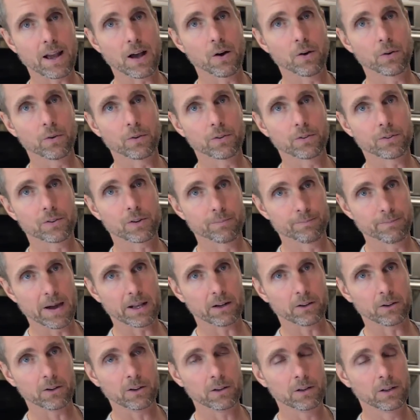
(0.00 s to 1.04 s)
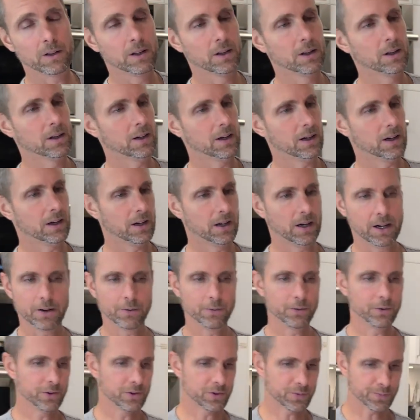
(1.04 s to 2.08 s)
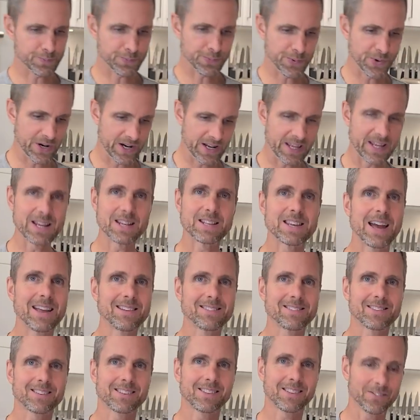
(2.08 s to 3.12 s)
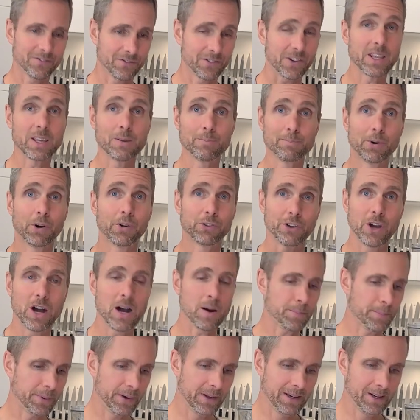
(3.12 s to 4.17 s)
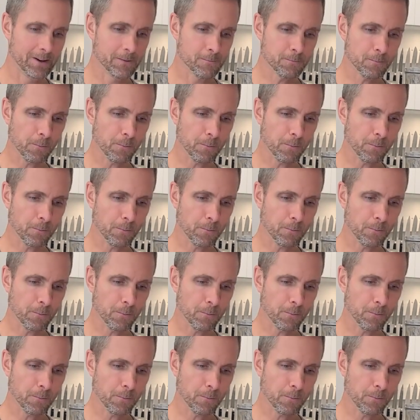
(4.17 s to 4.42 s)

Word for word: down to metal. Uh, it was pretty intensely built up.